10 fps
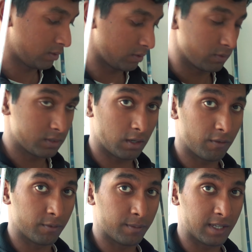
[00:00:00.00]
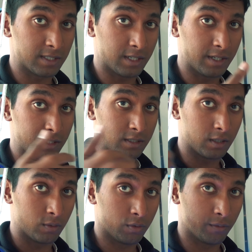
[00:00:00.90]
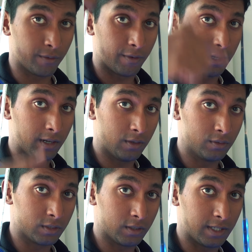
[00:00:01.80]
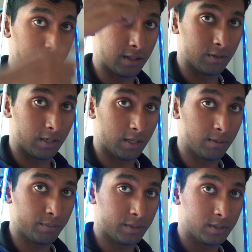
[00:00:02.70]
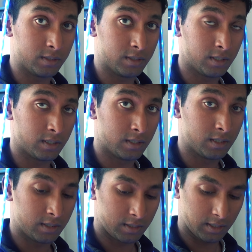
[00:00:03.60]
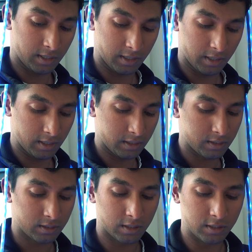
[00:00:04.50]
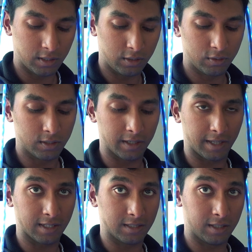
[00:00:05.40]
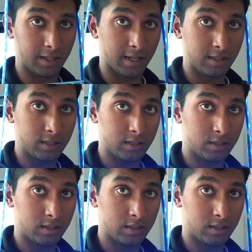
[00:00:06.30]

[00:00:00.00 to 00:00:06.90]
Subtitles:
So start from that side, go all the way around, go down, up, and then continue till it gets to the end.